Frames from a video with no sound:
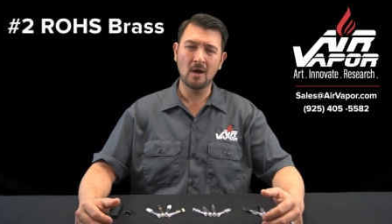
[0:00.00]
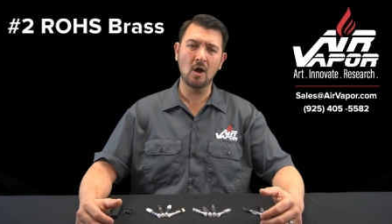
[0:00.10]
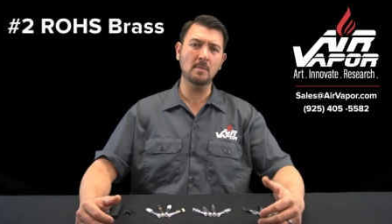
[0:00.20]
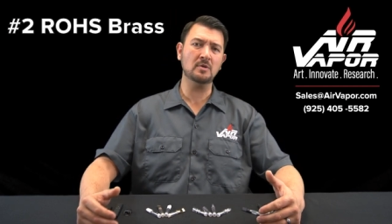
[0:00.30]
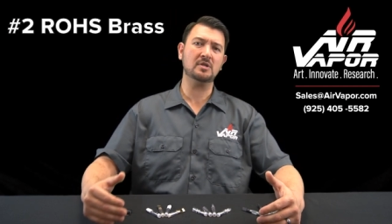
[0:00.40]

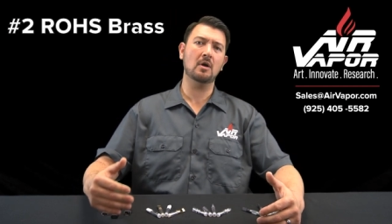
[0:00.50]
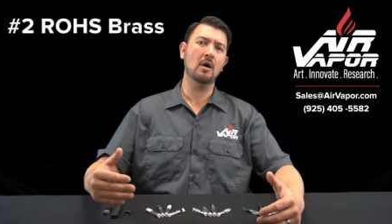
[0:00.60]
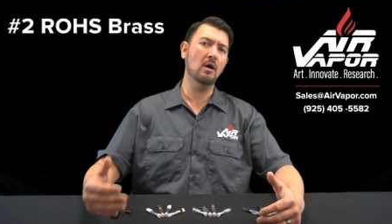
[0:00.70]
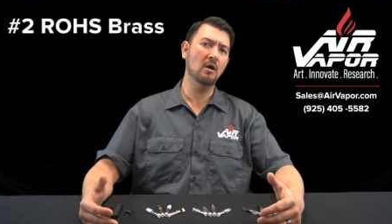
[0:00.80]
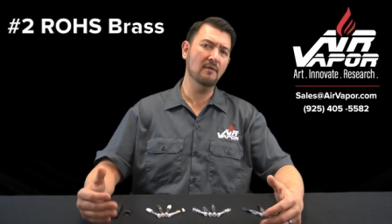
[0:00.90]
Almost
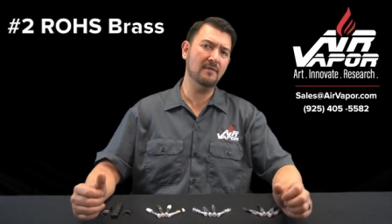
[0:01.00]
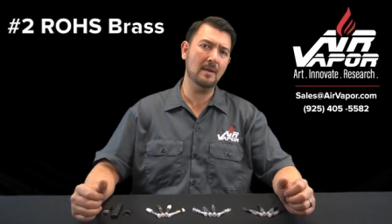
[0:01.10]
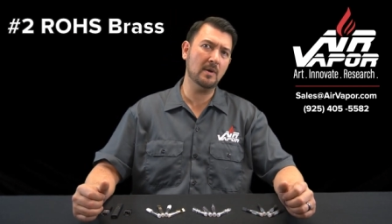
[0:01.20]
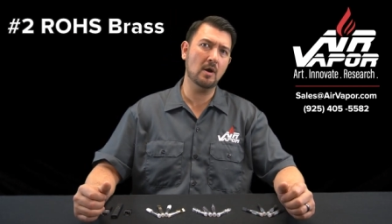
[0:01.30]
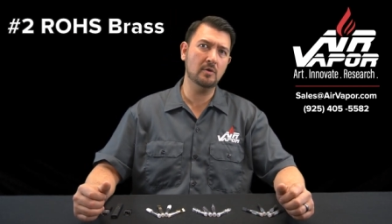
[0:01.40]
all
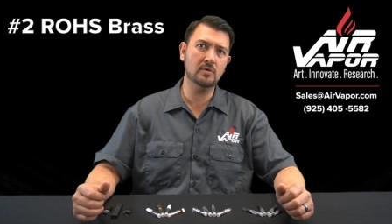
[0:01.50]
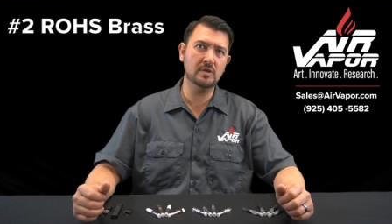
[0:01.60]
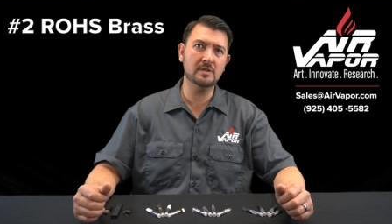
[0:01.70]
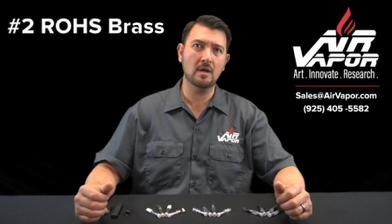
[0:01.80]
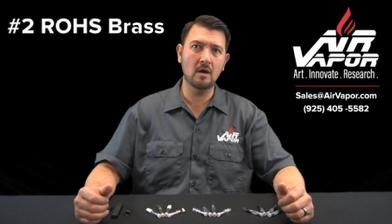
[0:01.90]
vape
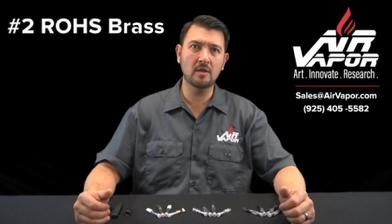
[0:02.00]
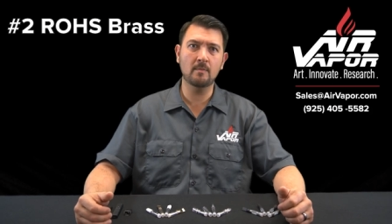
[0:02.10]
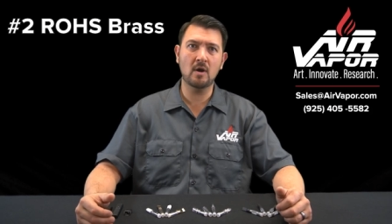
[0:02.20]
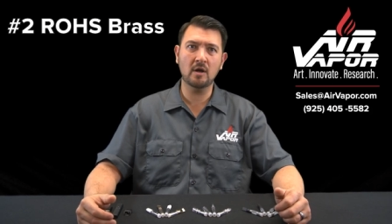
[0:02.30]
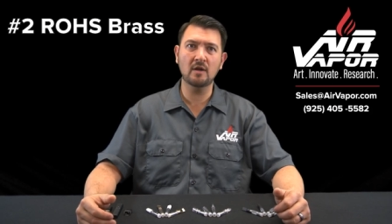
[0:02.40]
cartridges on the
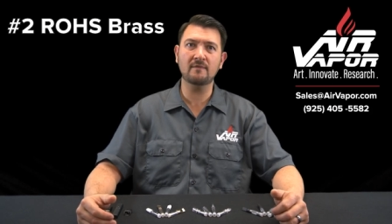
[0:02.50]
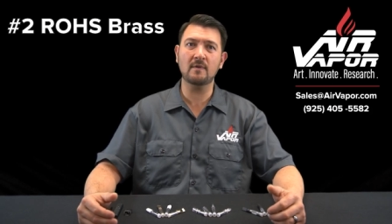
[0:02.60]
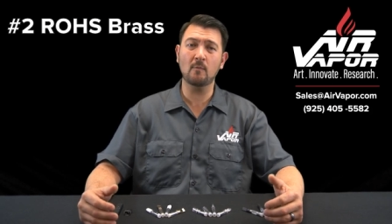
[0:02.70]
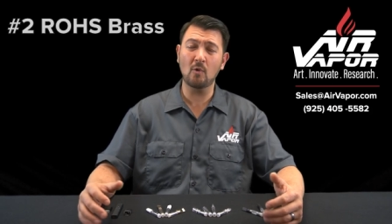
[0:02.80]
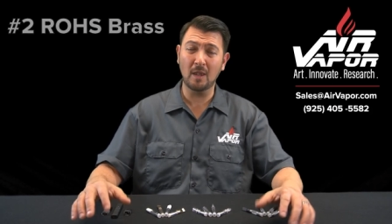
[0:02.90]
market
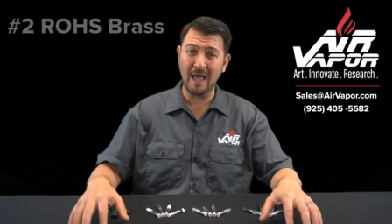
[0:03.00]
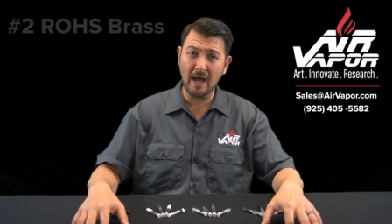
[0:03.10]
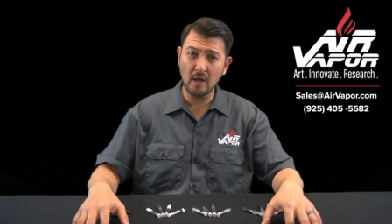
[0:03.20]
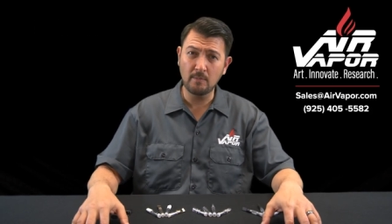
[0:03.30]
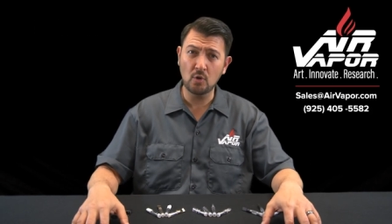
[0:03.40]
from
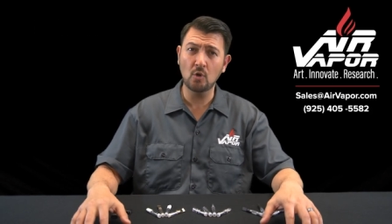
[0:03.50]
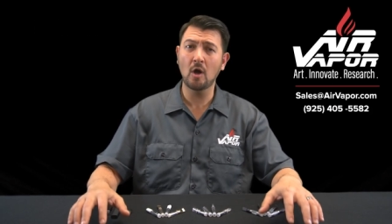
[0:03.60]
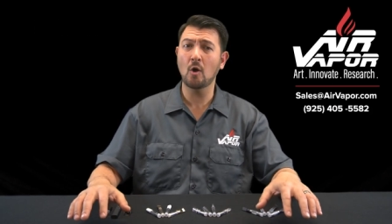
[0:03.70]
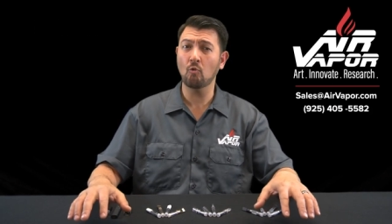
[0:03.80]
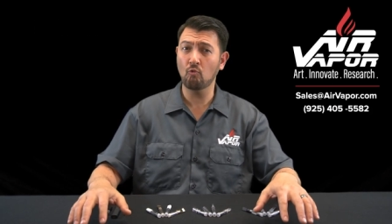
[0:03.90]

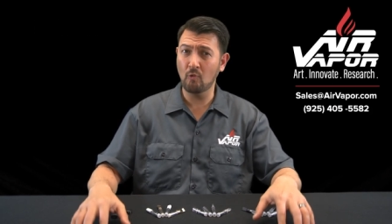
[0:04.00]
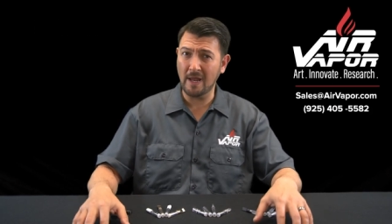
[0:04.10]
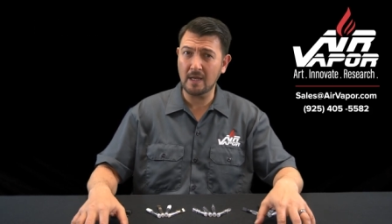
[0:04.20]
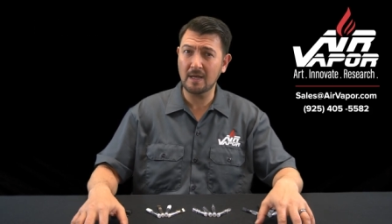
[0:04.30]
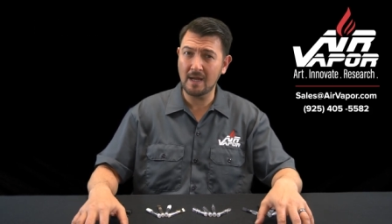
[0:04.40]
reliable,
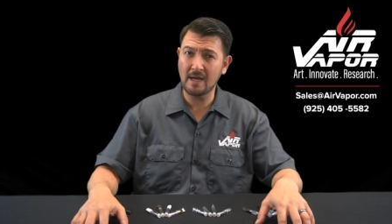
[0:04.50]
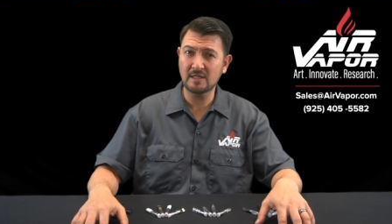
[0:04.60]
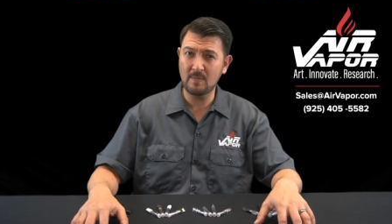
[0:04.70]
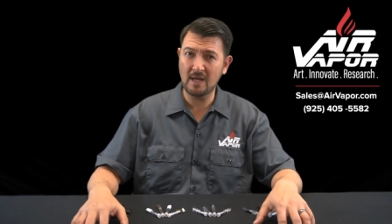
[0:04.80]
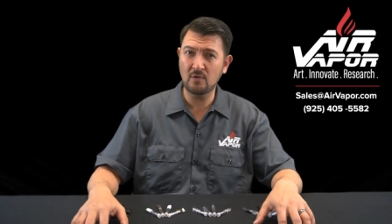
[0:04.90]

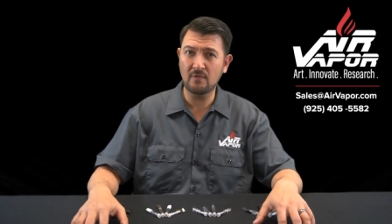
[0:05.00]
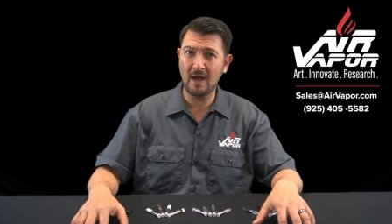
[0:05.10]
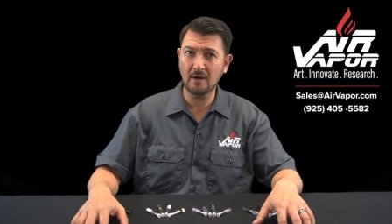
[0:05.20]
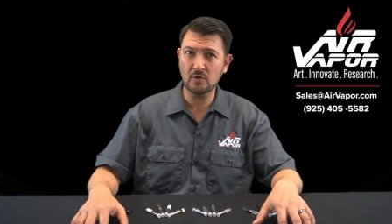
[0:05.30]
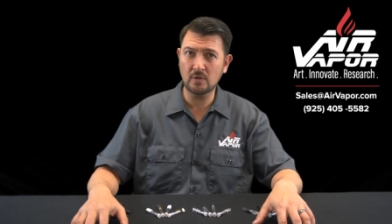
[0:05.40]
recognized
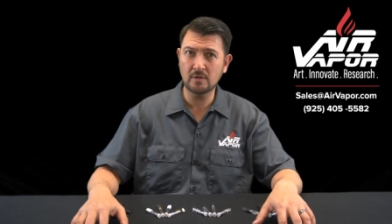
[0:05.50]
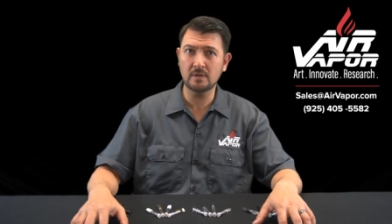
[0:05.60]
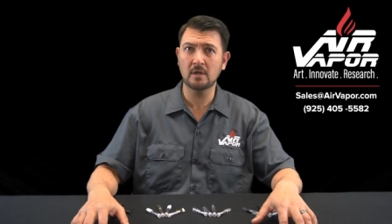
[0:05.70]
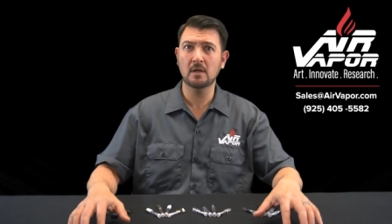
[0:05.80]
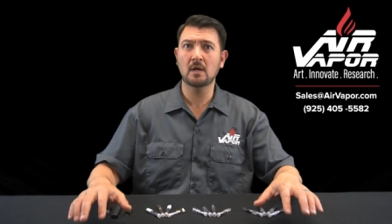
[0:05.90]

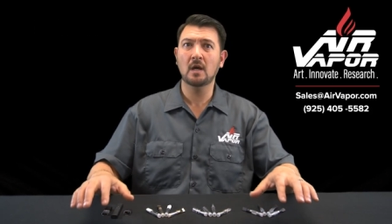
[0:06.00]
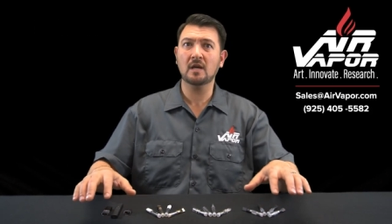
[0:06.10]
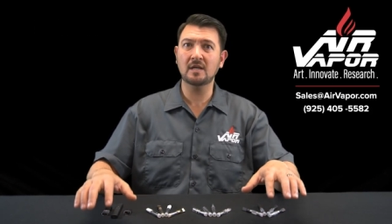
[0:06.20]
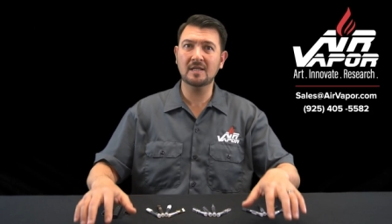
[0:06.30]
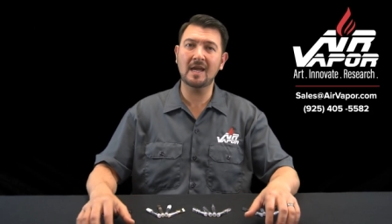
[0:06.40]
manufacturers
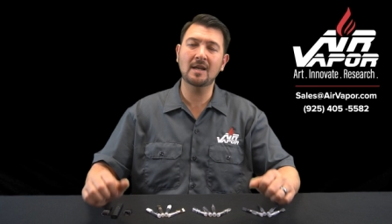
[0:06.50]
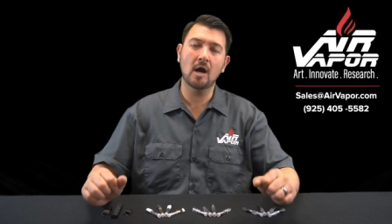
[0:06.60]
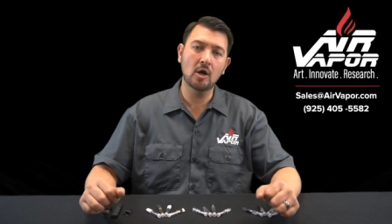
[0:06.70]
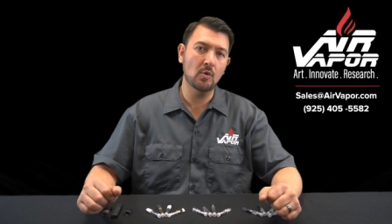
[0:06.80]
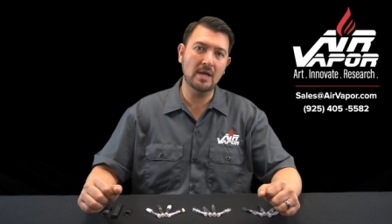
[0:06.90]
contain
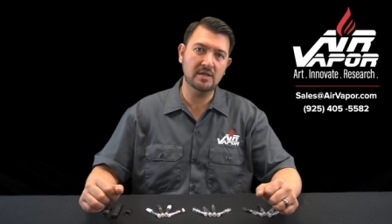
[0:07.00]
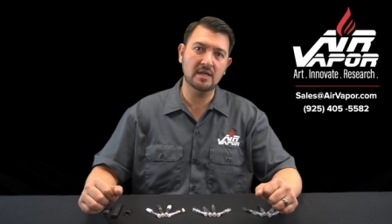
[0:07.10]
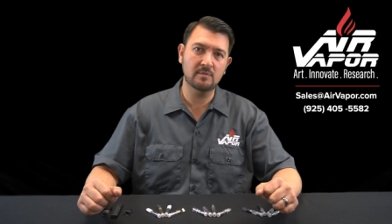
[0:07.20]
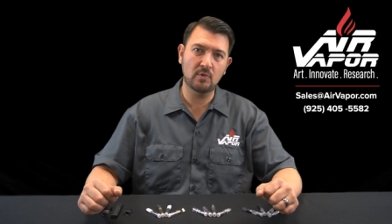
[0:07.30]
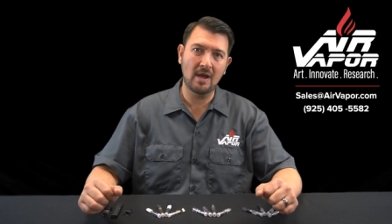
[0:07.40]

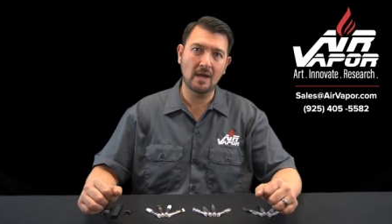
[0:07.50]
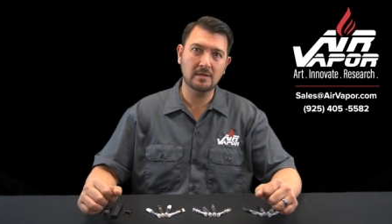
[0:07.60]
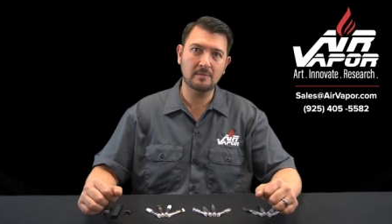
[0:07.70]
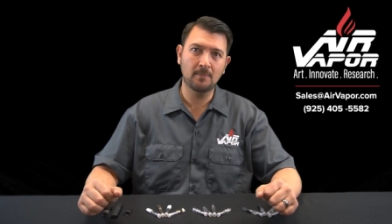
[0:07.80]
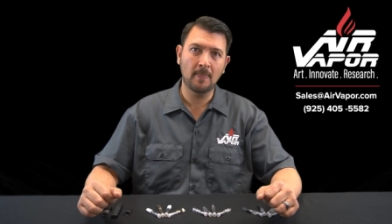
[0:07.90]
ROHS
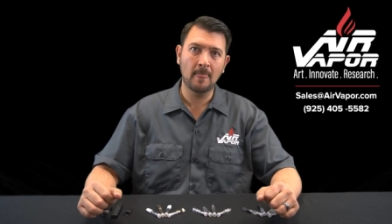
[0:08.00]
brass.